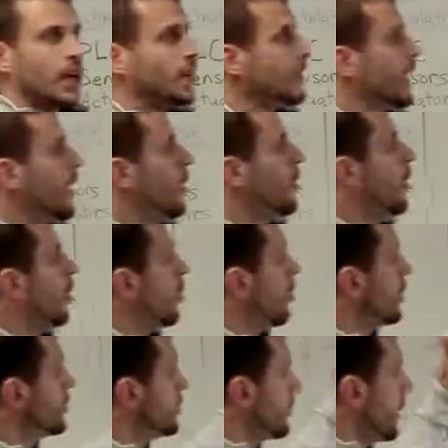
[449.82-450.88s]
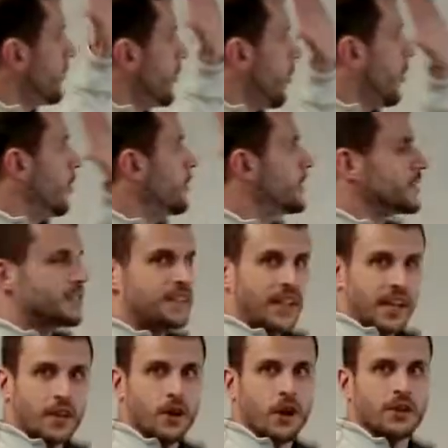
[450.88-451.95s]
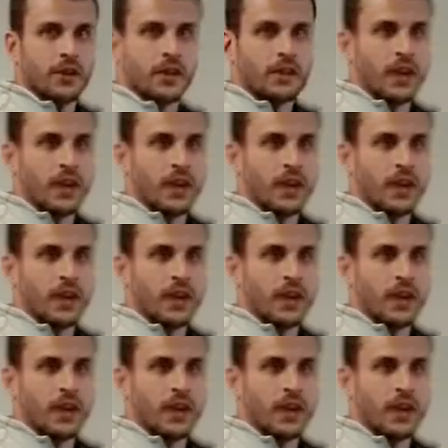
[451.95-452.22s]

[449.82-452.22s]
And now, once you have all this data on the